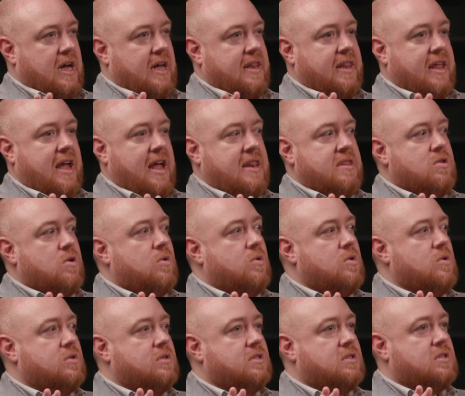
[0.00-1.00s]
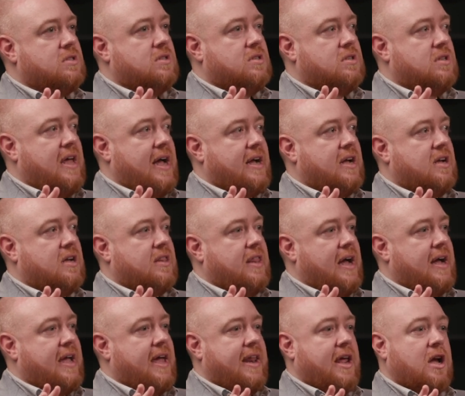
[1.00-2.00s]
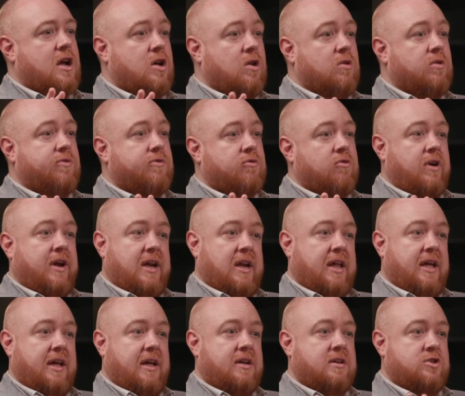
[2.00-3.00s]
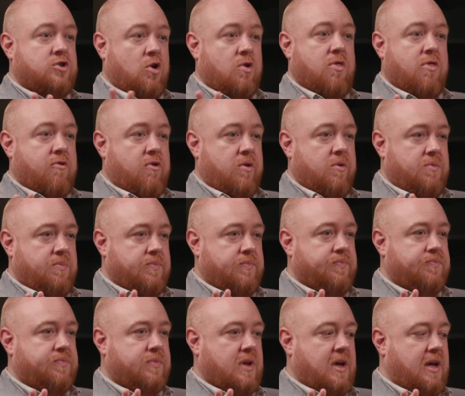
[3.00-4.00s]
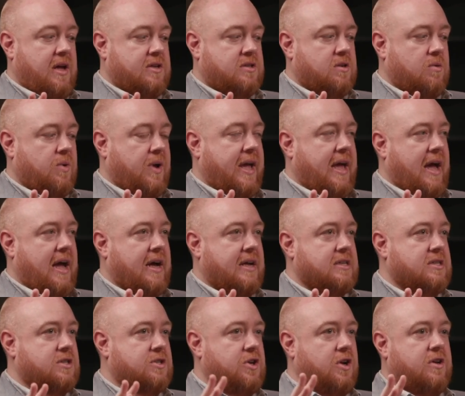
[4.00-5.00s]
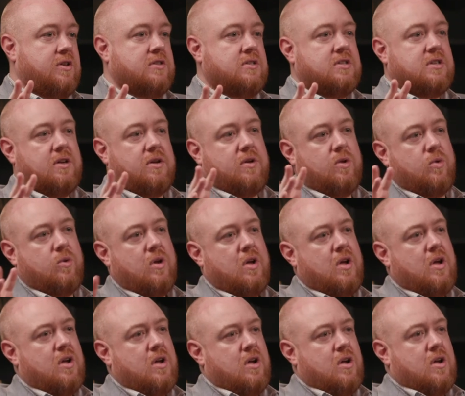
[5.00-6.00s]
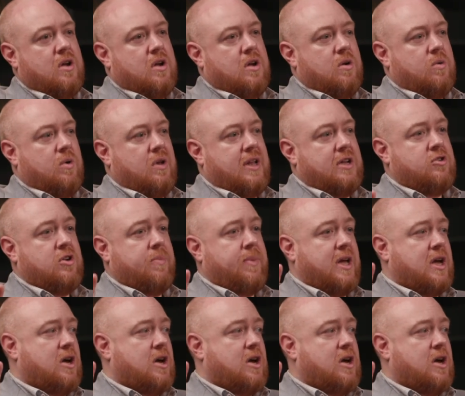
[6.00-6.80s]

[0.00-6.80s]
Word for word: and and those that that kind of gulf really shone through. Uh, so we had students who were literally